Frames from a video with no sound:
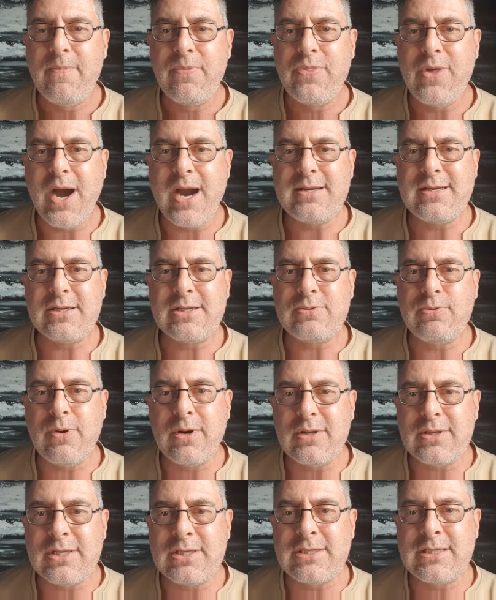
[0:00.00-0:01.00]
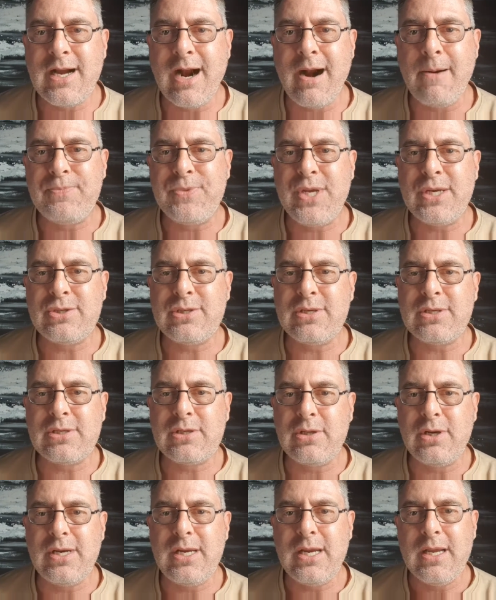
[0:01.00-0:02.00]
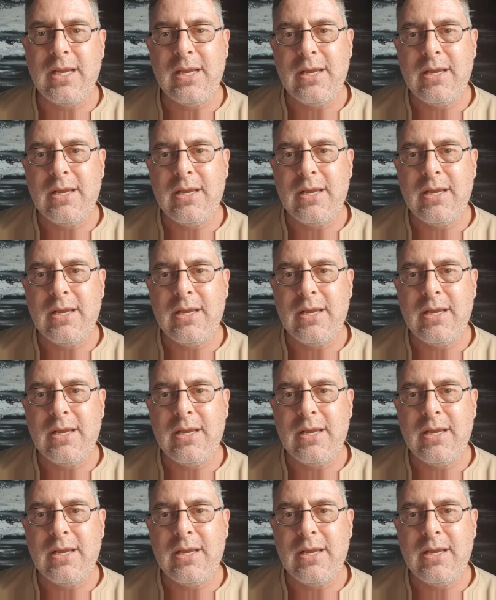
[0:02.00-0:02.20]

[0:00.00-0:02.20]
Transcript: They just wanted to surreptitiously